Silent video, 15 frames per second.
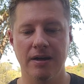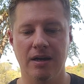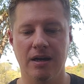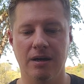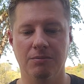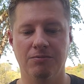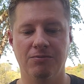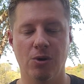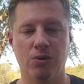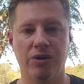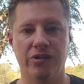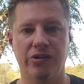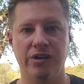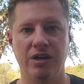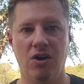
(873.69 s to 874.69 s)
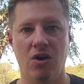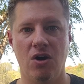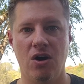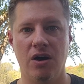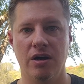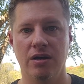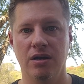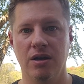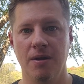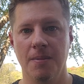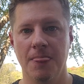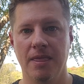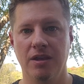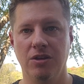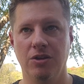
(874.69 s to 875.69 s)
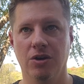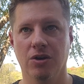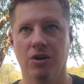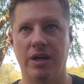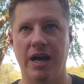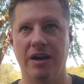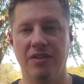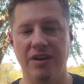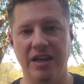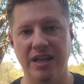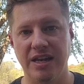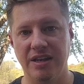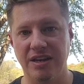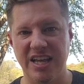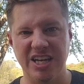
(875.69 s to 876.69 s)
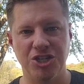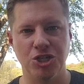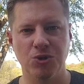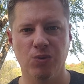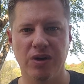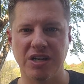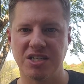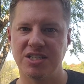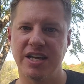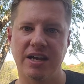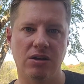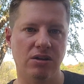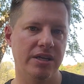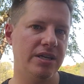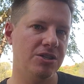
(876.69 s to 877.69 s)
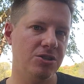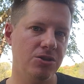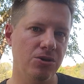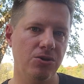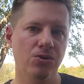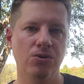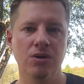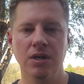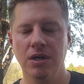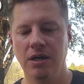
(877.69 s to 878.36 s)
um, focusing on your kind of niche you want to settle into,